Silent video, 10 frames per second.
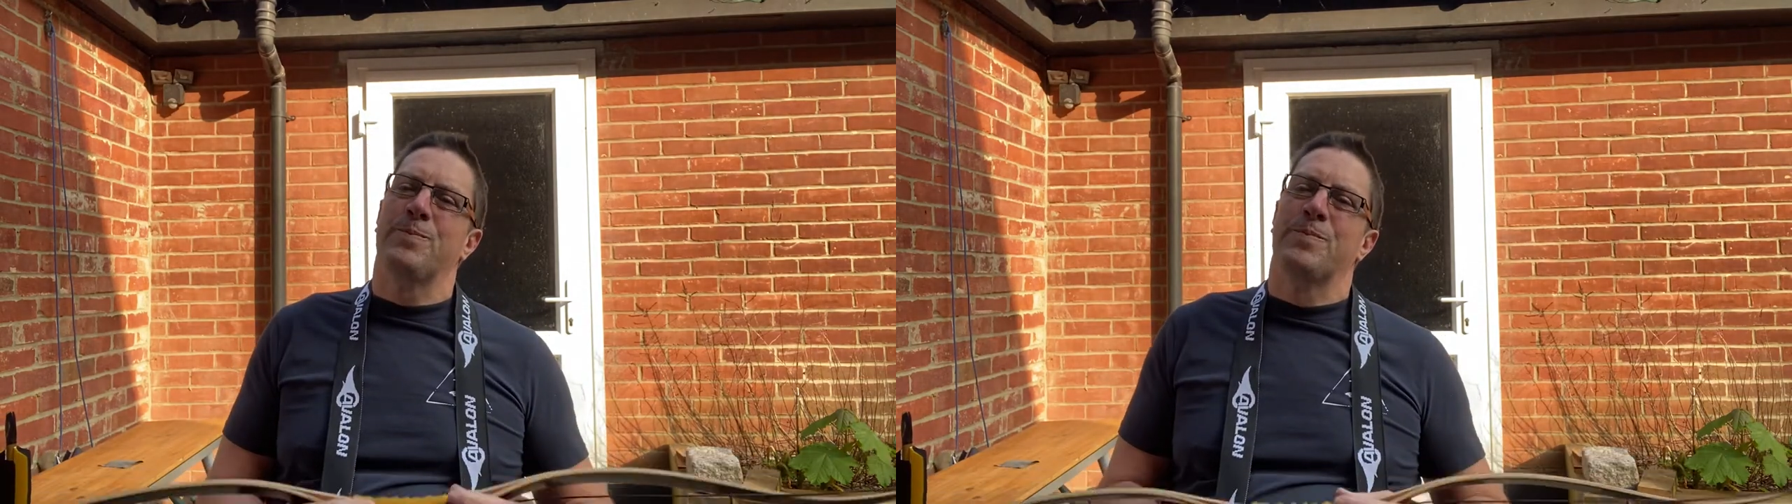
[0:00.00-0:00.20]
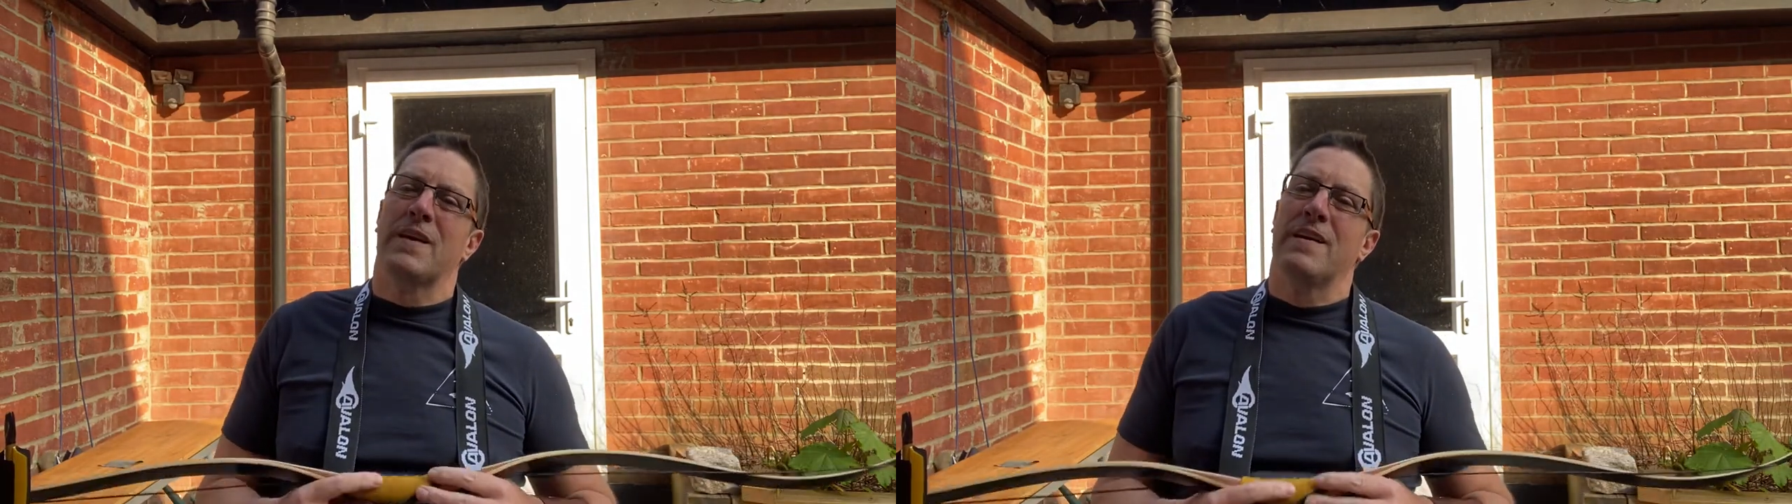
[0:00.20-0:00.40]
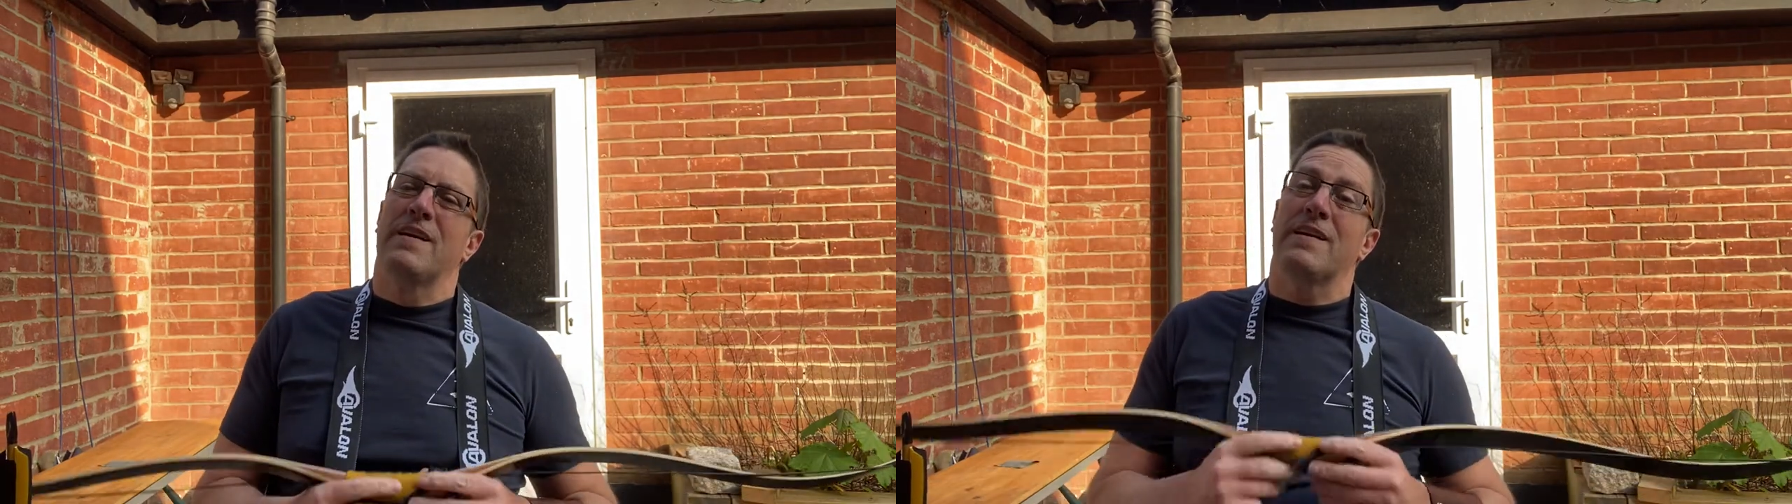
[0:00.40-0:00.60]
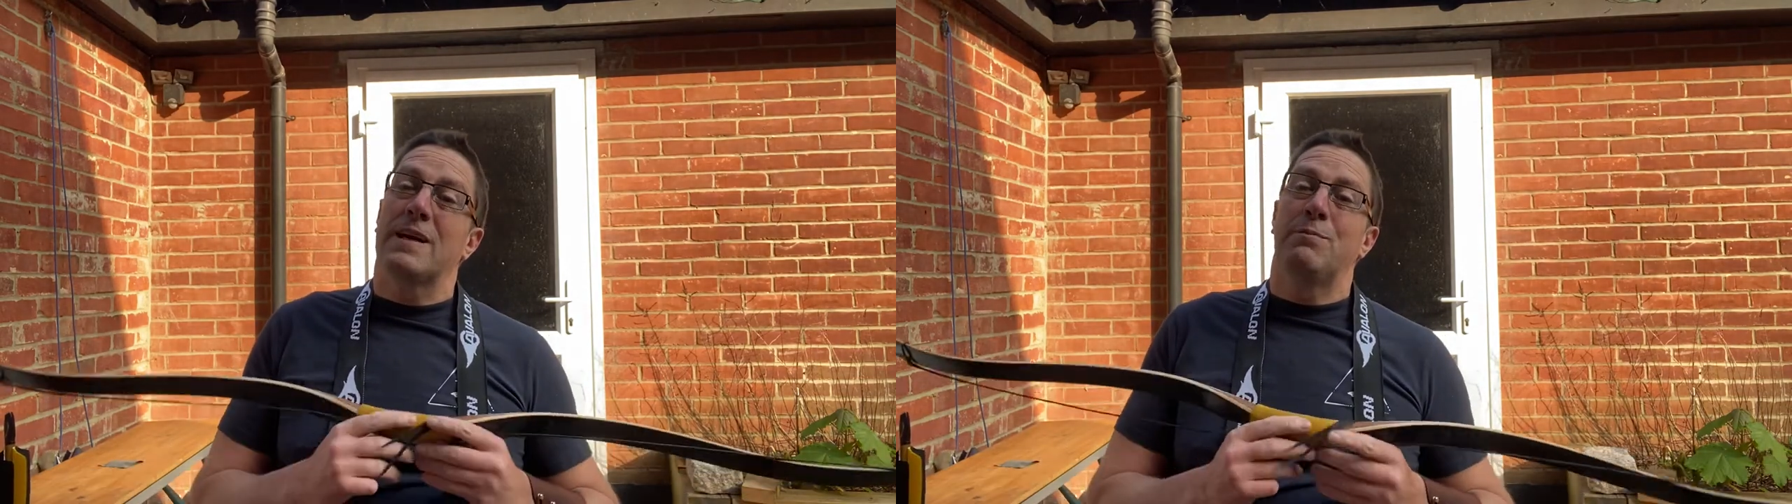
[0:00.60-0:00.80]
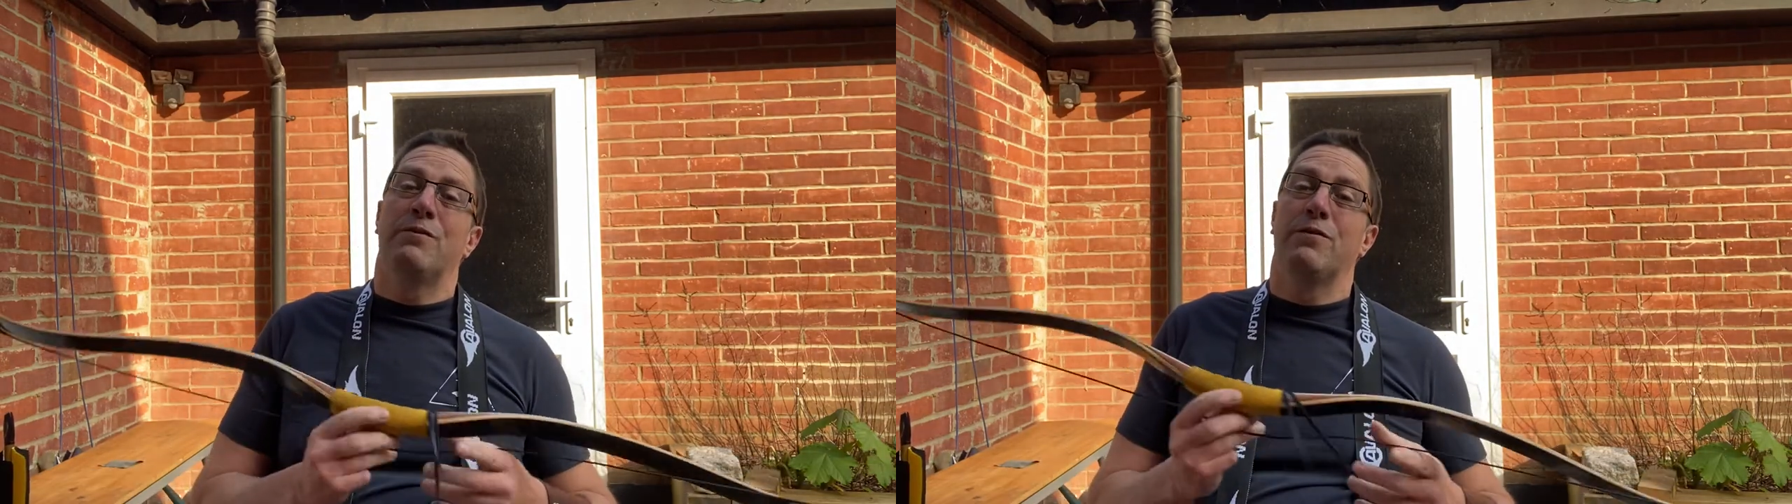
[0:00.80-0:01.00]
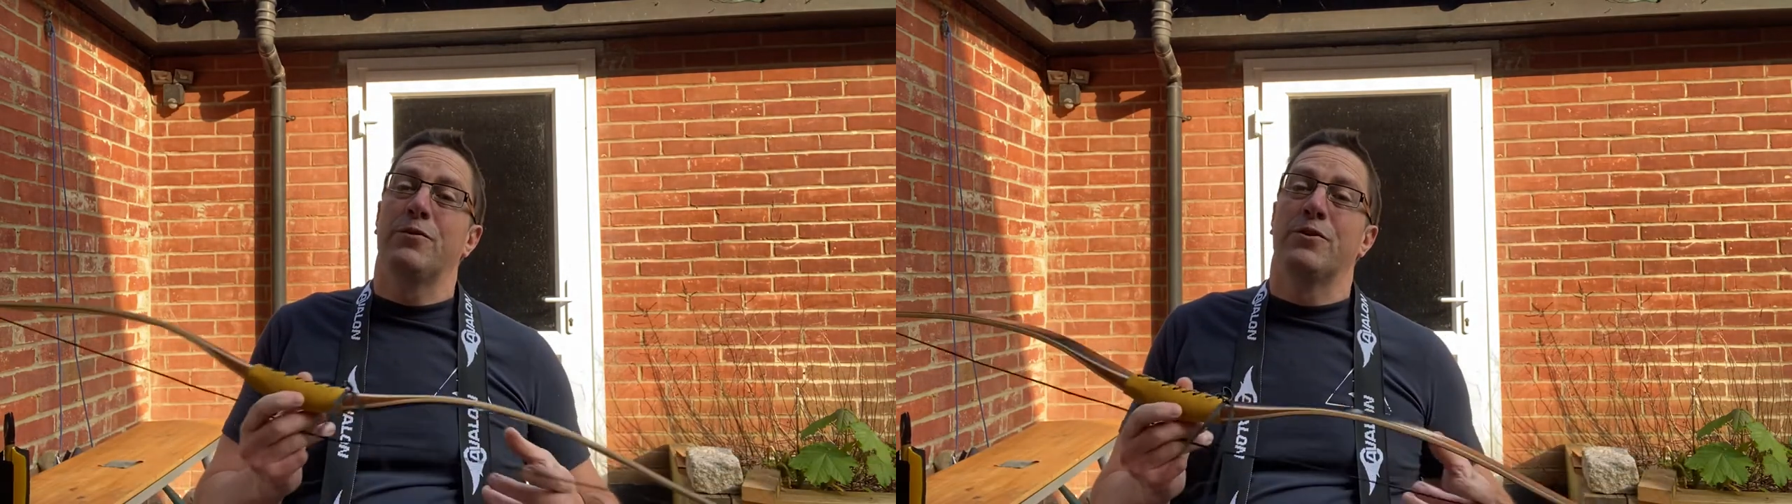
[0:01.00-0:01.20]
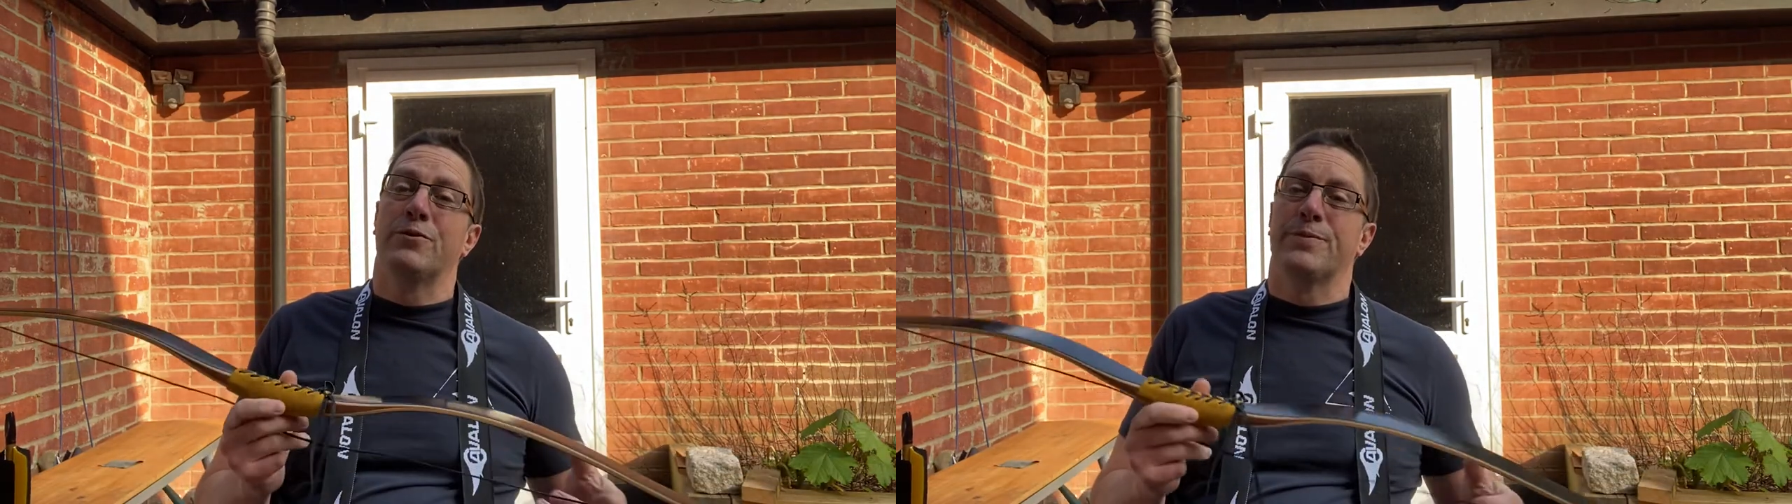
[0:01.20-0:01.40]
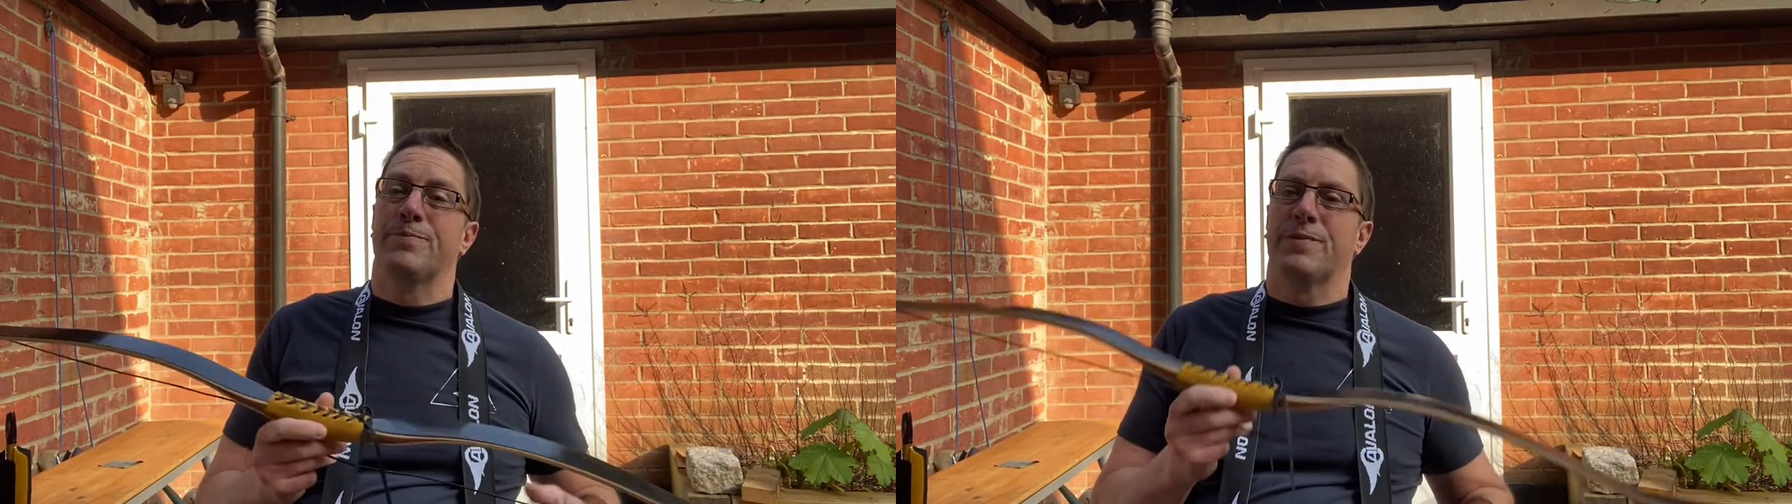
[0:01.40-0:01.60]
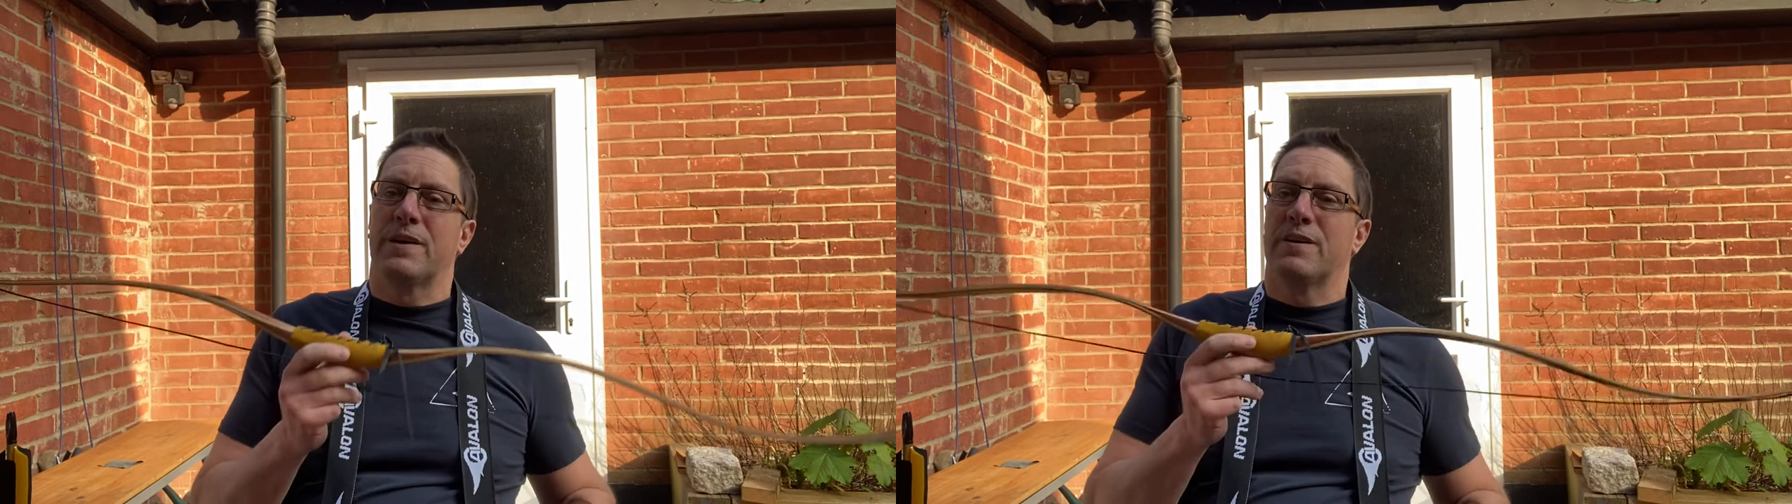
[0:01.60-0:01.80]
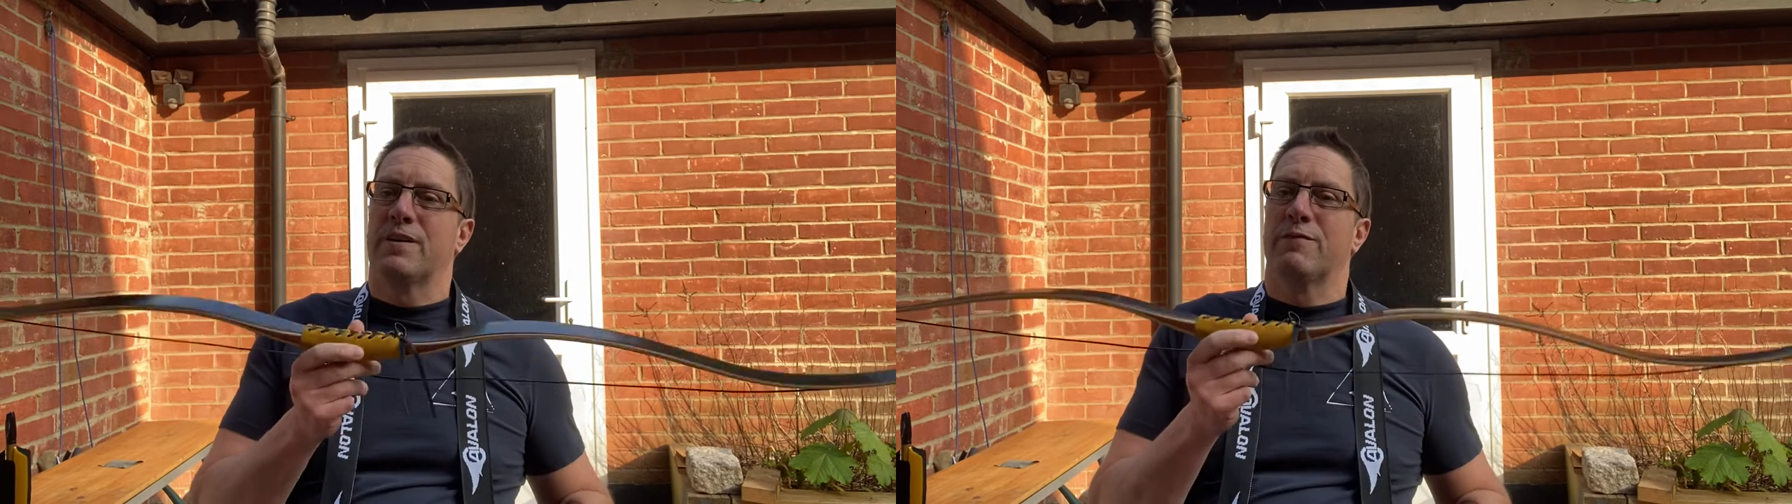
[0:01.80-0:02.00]
a couple of reviews
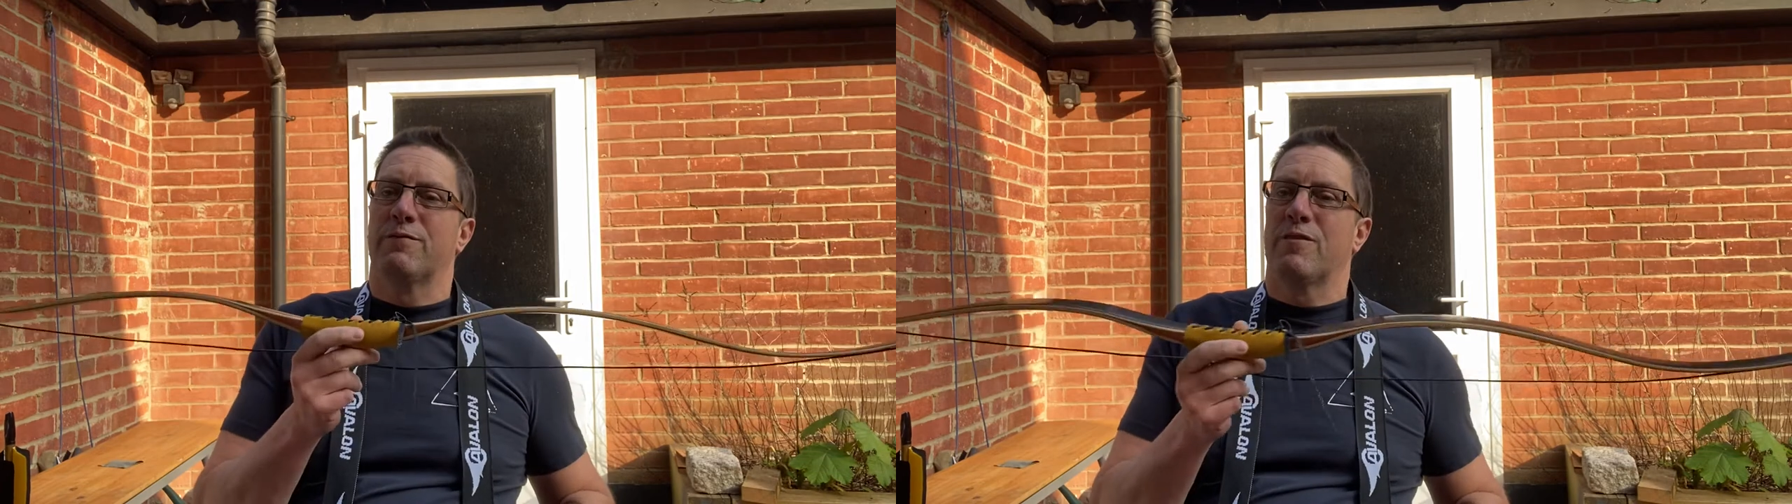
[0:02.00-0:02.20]
of